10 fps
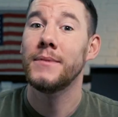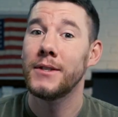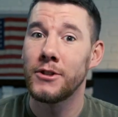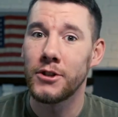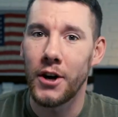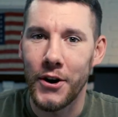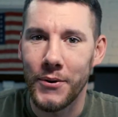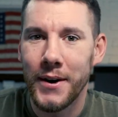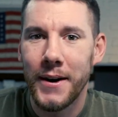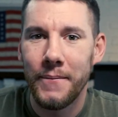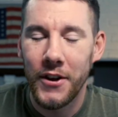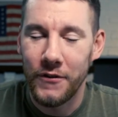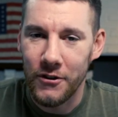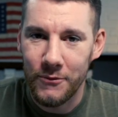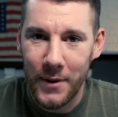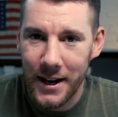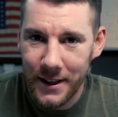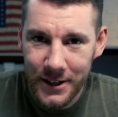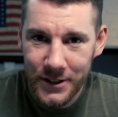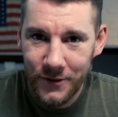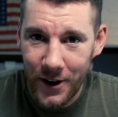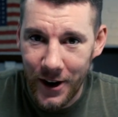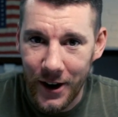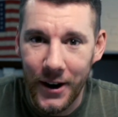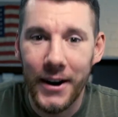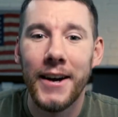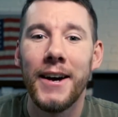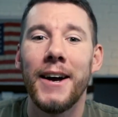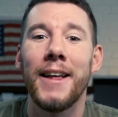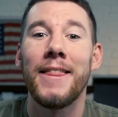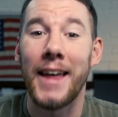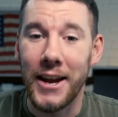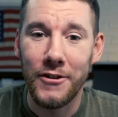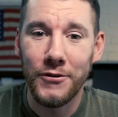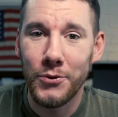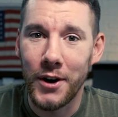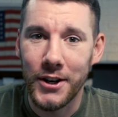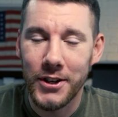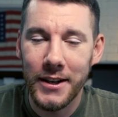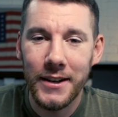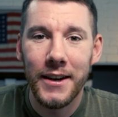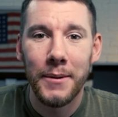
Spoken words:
So if you've made it this far, thank you for watching.